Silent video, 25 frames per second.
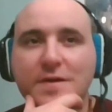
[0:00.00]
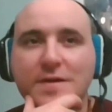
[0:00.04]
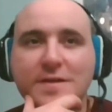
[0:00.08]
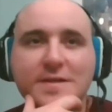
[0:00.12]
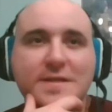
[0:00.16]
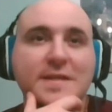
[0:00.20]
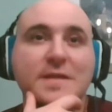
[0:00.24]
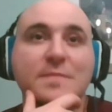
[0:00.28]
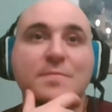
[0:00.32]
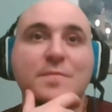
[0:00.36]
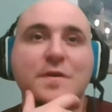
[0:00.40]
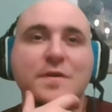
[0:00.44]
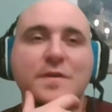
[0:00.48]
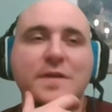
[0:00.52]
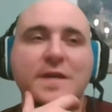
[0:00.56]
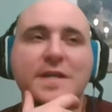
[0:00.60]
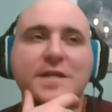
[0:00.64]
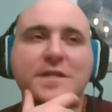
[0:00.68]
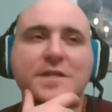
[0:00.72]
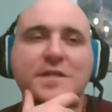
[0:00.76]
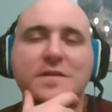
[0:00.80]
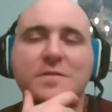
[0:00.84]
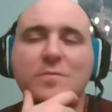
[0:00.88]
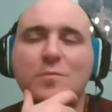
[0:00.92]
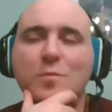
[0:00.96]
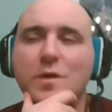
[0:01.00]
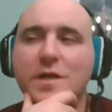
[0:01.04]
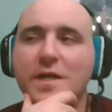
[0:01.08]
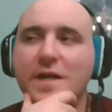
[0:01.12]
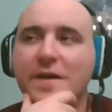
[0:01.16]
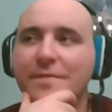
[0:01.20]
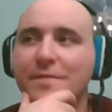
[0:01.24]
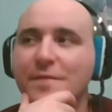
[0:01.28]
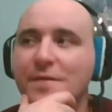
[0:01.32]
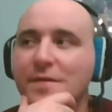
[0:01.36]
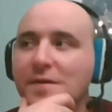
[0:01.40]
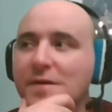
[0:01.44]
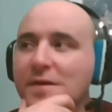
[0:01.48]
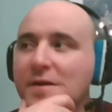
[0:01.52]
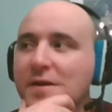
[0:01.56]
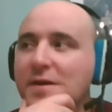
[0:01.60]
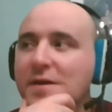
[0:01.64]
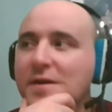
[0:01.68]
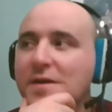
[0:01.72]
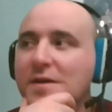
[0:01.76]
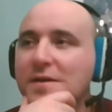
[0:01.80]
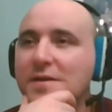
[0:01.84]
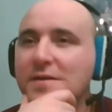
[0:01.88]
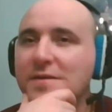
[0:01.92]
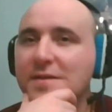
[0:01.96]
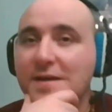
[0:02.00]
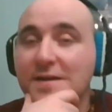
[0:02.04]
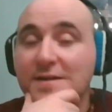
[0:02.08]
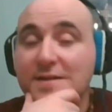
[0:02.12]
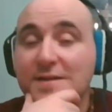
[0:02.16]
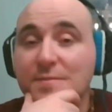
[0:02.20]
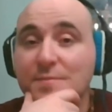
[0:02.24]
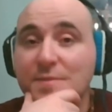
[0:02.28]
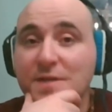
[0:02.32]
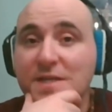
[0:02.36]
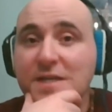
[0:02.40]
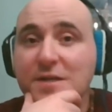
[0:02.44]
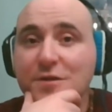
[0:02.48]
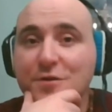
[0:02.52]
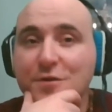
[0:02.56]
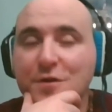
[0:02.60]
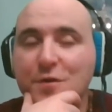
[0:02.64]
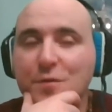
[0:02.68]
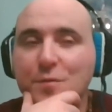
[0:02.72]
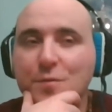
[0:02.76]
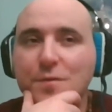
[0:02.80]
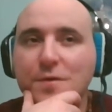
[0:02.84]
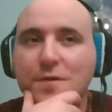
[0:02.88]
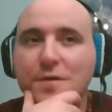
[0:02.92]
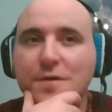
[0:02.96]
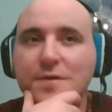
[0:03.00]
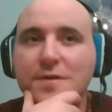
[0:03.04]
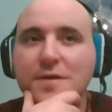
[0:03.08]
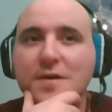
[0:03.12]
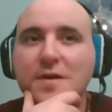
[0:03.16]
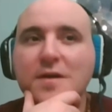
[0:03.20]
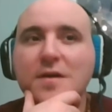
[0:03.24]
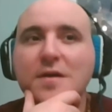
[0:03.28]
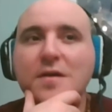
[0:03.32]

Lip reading: A simulation, whatever. That's the material world.